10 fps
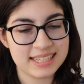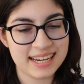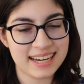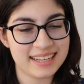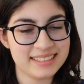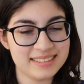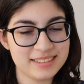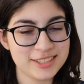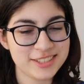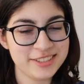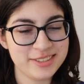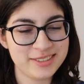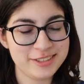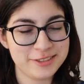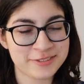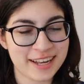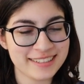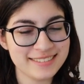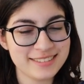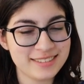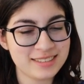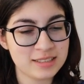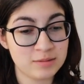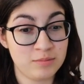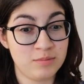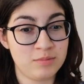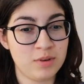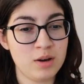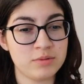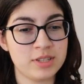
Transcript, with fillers: Yeah, you're, you're, you're fine. Oh,